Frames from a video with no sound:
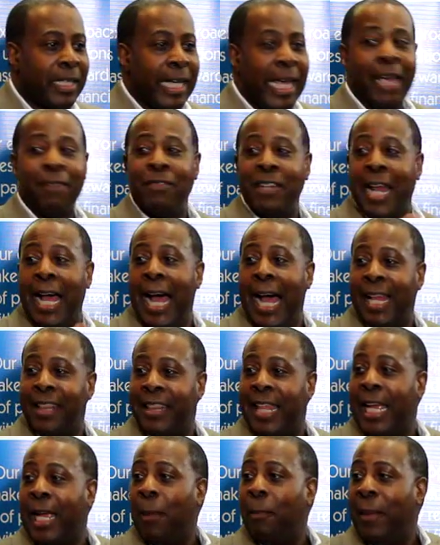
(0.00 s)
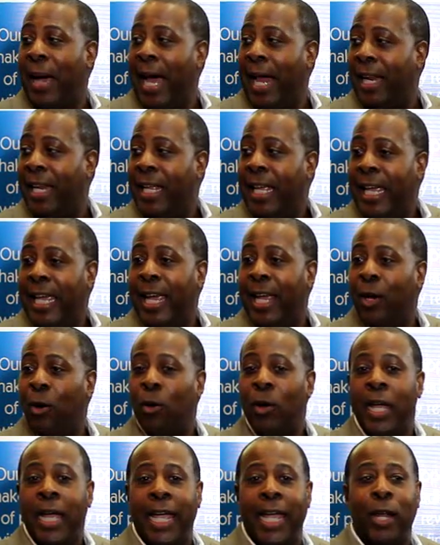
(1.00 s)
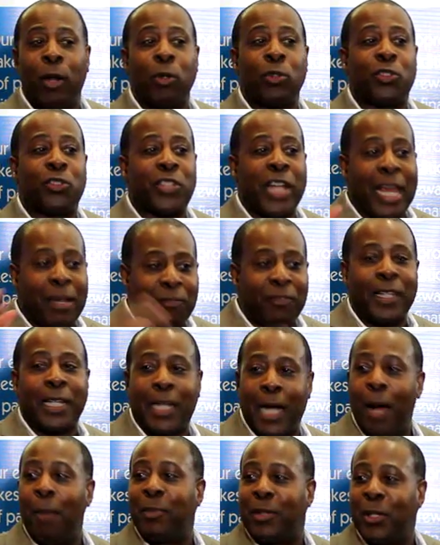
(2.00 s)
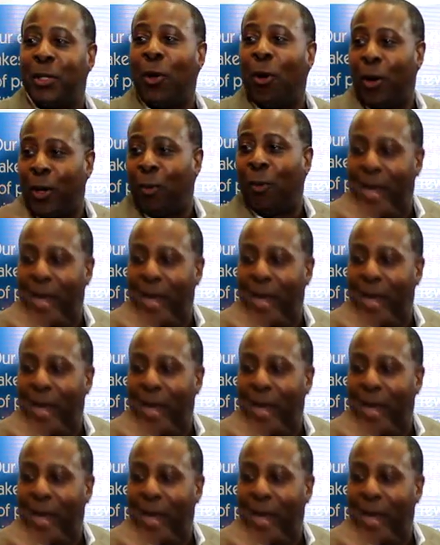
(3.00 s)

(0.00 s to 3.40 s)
if now think about it, it'll it'll safely come to you on the way